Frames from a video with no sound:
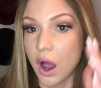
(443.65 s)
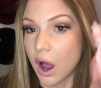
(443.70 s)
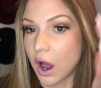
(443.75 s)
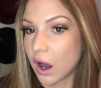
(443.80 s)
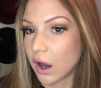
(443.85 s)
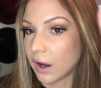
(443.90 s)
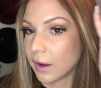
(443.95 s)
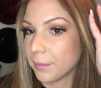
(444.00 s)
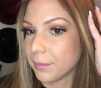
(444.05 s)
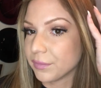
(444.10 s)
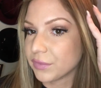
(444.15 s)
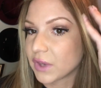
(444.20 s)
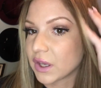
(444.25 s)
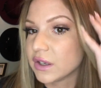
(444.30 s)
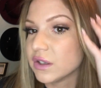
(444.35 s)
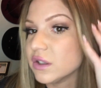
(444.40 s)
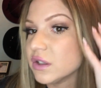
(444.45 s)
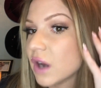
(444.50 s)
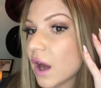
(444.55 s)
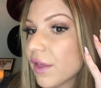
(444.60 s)

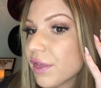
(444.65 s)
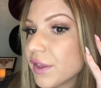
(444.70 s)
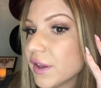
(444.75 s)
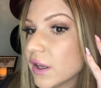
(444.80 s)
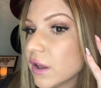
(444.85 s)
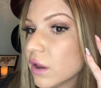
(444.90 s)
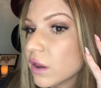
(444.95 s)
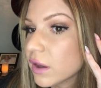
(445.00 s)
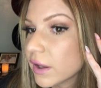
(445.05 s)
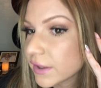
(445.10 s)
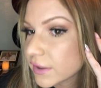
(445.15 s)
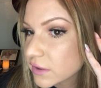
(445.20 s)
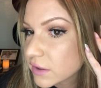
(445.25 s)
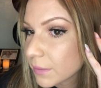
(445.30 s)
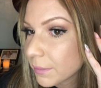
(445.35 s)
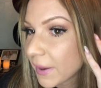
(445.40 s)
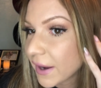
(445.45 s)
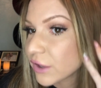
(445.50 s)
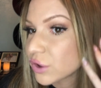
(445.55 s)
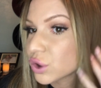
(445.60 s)
Nothing cling to
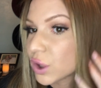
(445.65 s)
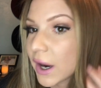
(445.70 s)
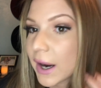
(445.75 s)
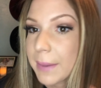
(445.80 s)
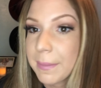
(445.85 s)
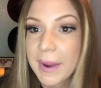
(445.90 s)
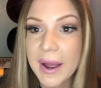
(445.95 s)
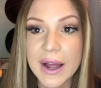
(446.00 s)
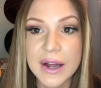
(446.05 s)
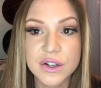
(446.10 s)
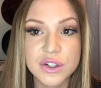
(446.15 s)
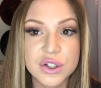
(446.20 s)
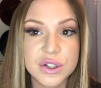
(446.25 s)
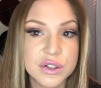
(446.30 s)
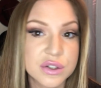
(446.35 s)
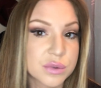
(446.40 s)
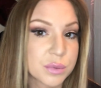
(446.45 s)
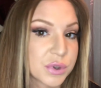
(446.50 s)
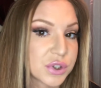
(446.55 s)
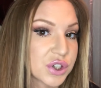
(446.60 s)
my dry
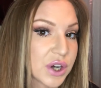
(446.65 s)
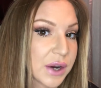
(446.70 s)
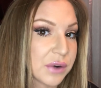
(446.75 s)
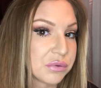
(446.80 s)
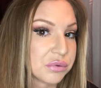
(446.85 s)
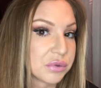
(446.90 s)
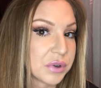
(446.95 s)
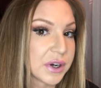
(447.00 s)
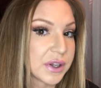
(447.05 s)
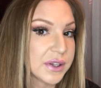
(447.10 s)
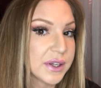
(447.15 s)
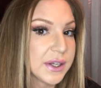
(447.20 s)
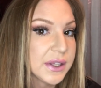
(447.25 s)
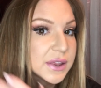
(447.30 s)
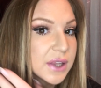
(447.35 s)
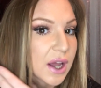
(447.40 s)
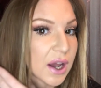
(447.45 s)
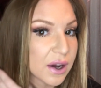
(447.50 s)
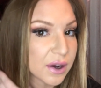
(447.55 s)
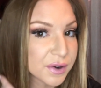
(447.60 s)
patches, which I really
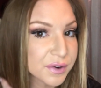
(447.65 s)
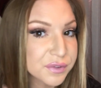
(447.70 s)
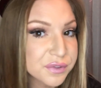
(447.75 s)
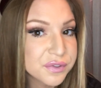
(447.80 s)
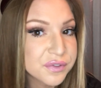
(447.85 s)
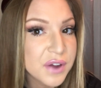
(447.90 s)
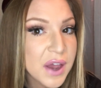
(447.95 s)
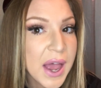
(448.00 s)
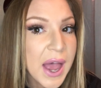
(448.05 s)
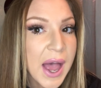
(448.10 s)
love.